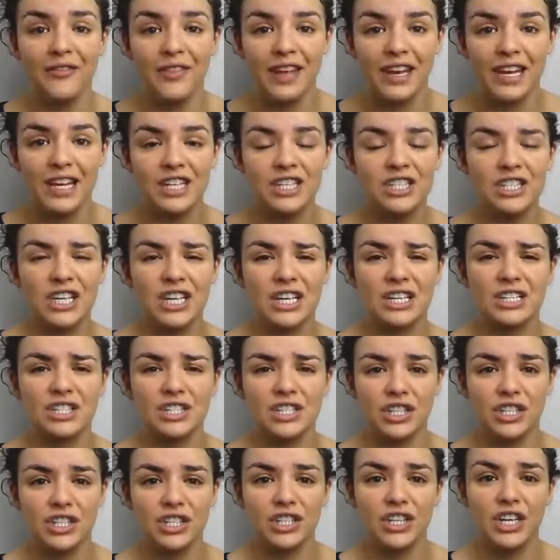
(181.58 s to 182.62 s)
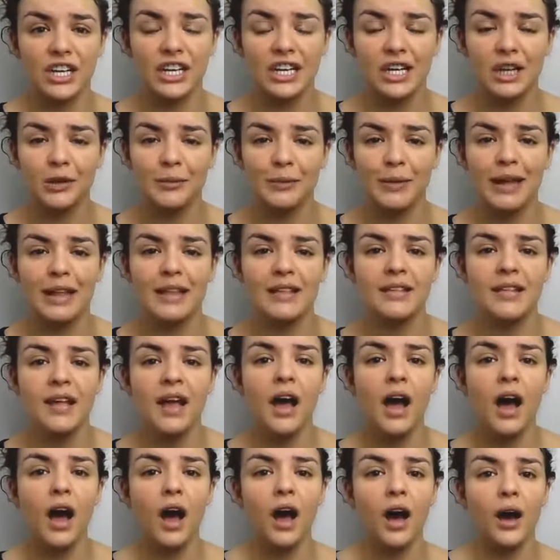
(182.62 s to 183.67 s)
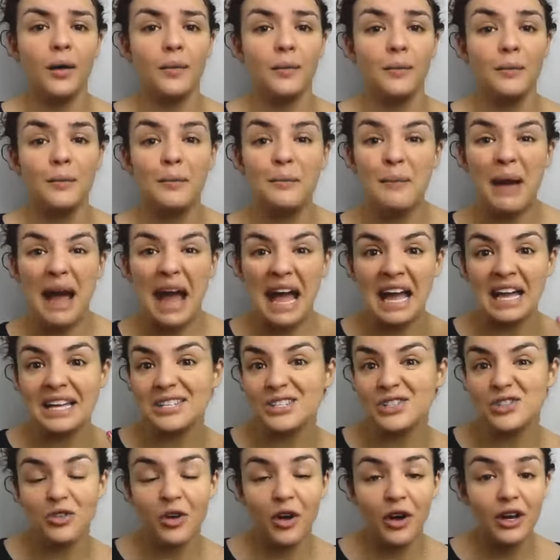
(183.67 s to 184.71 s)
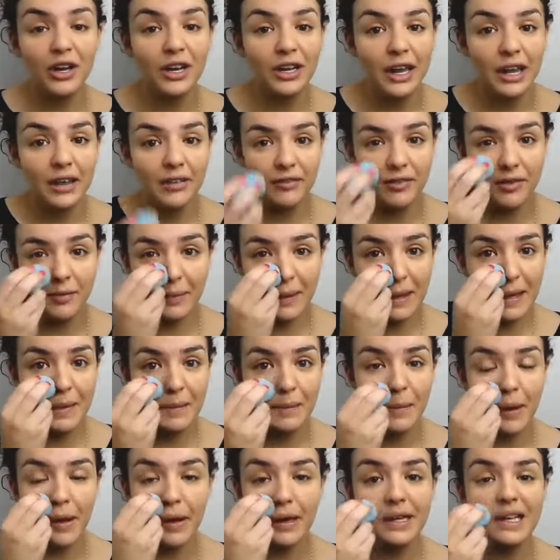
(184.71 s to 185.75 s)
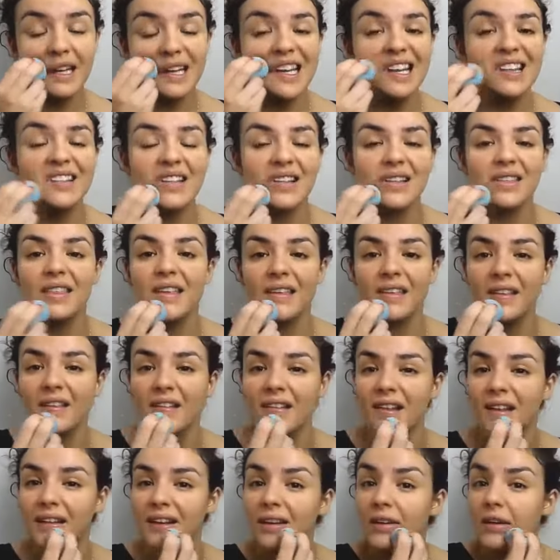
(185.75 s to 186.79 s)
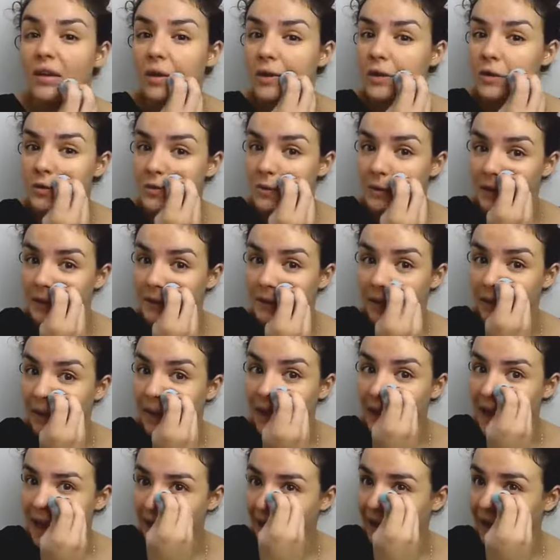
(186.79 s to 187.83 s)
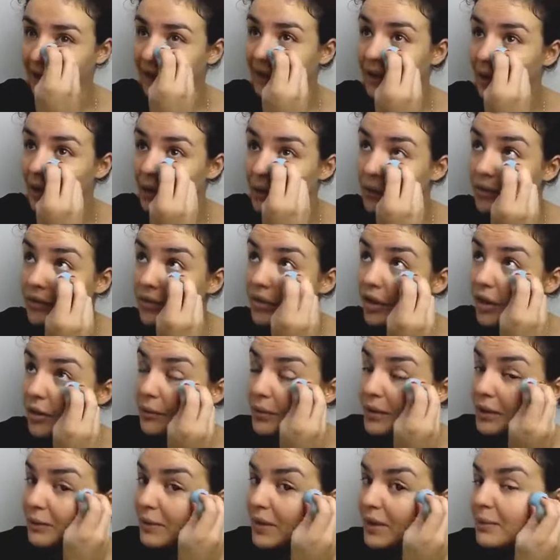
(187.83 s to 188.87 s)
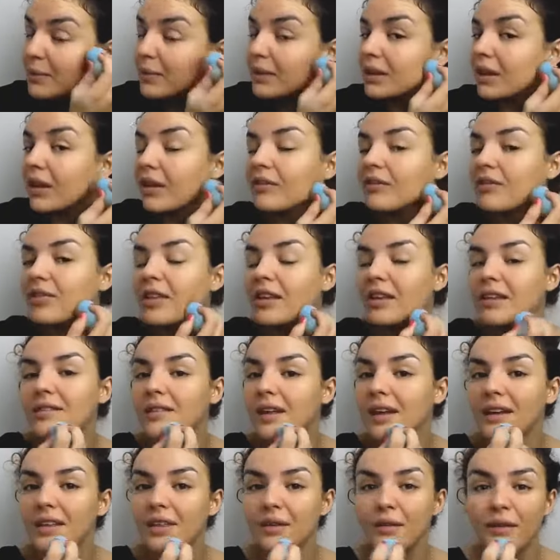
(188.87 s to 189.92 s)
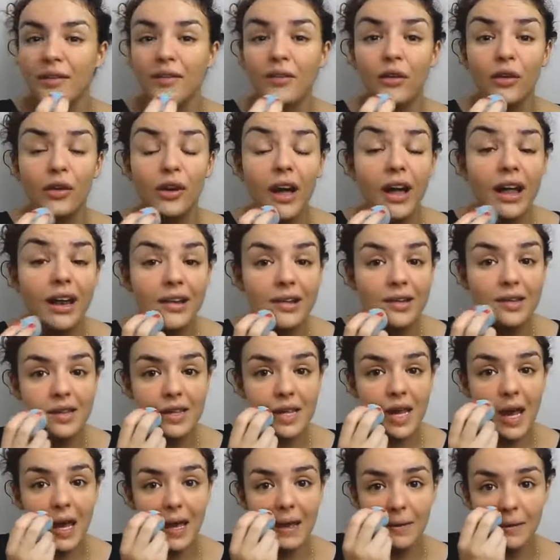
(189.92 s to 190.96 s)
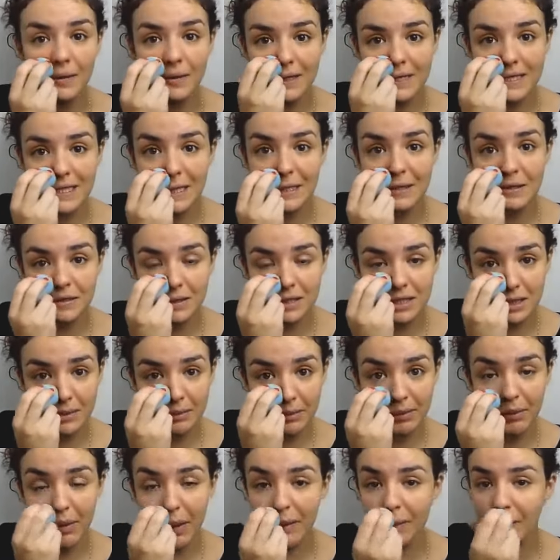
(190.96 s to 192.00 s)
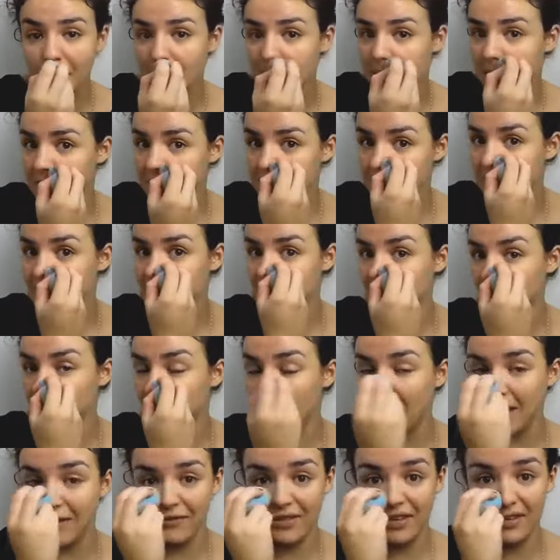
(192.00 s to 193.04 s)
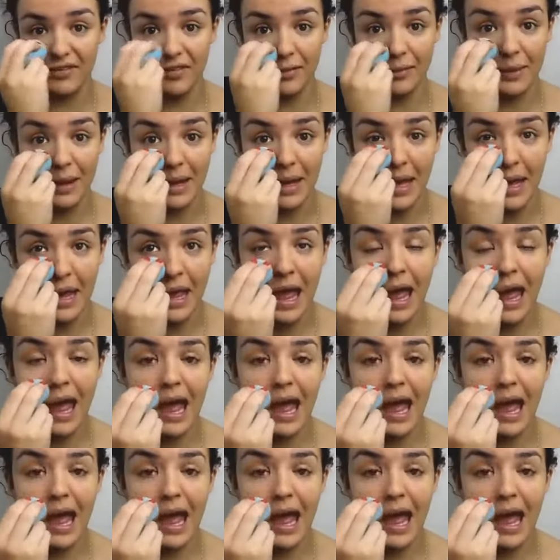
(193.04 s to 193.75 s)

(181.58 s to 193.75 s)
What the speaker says: the finish is just a little bit matte and dry looking for me, but I need something that's going to last really well. And I know so many people love things like the Revlon Colour Stay or Estee Lauder Double Wear, but they're just too heavy for me